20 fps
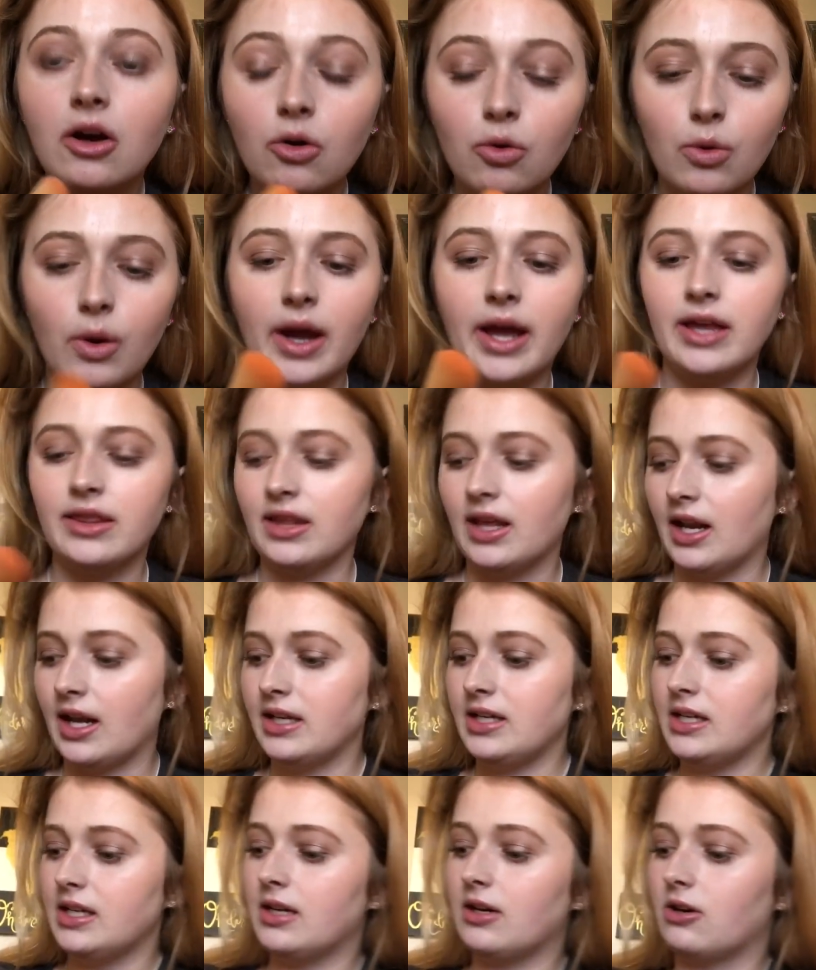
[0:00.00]
Oh, and then I
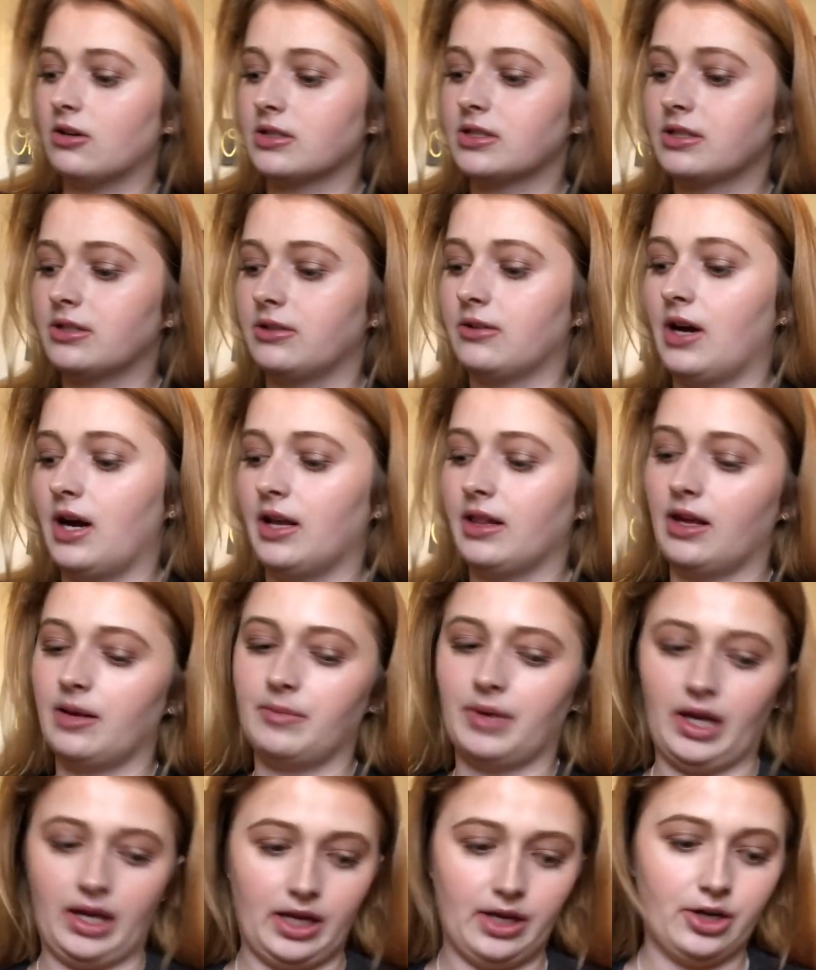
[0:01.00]
need to also
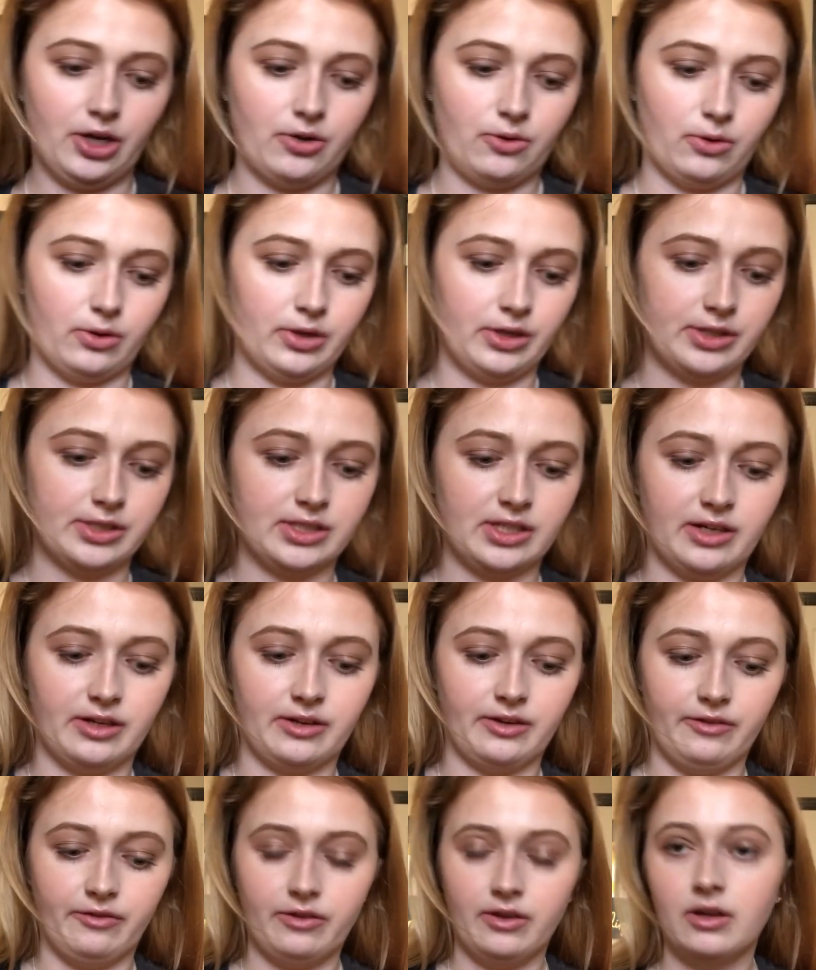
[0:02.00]
highlight my inner corners
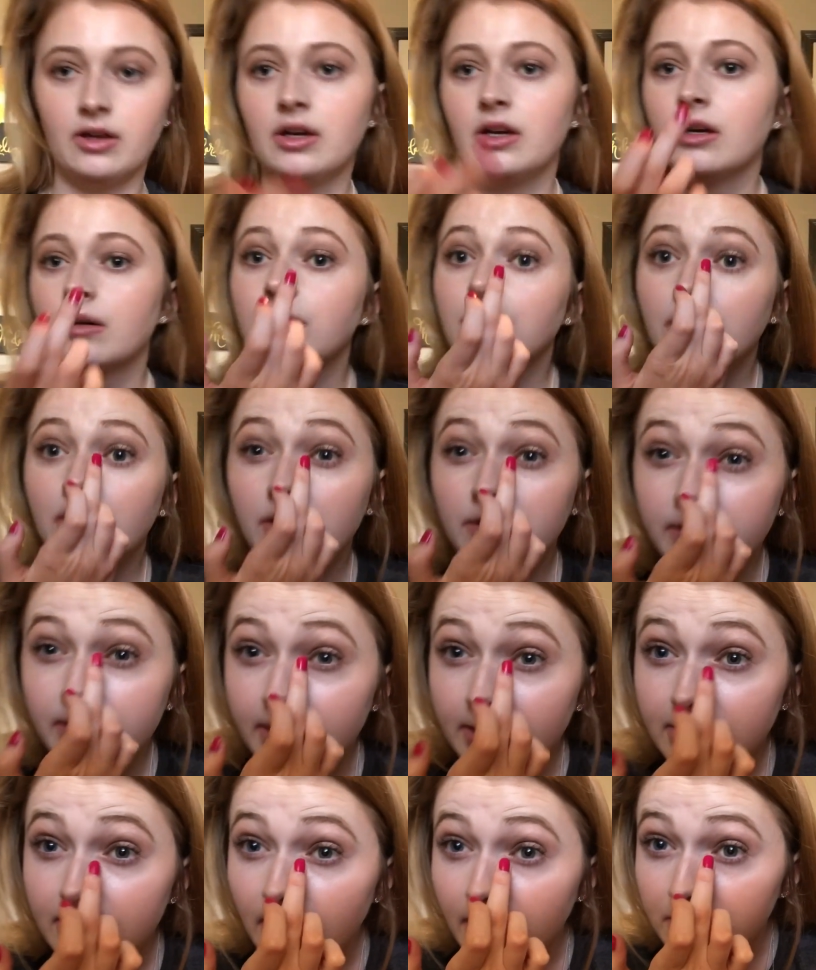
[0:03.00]
of
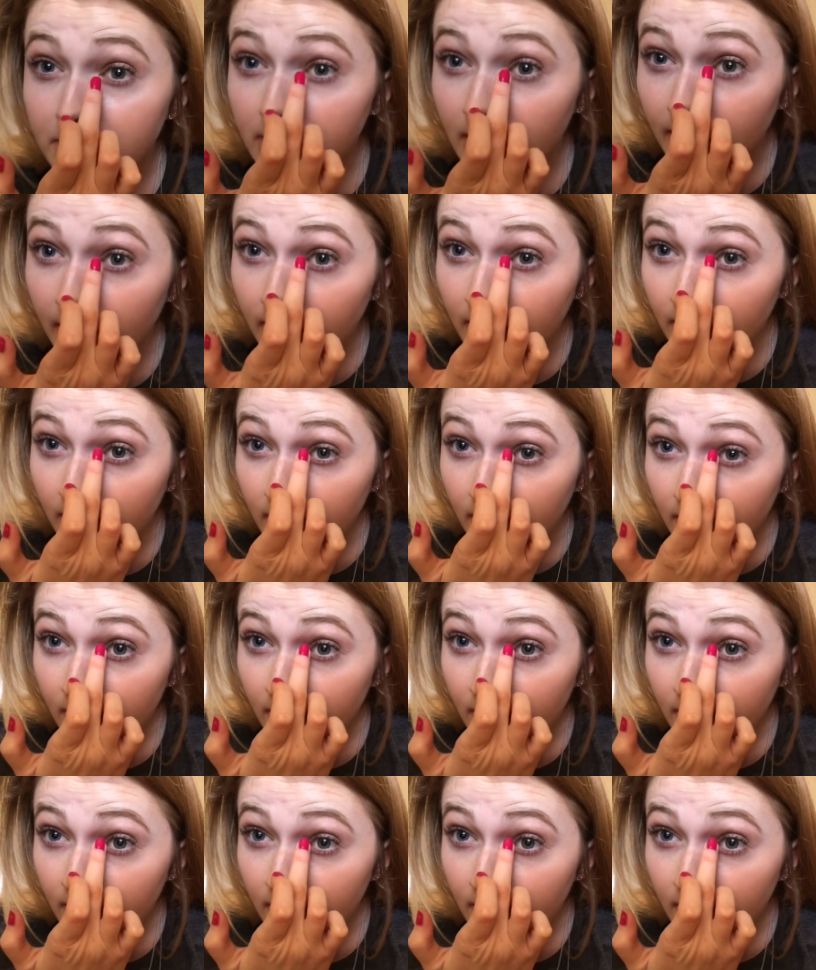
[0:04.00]
using the same shade.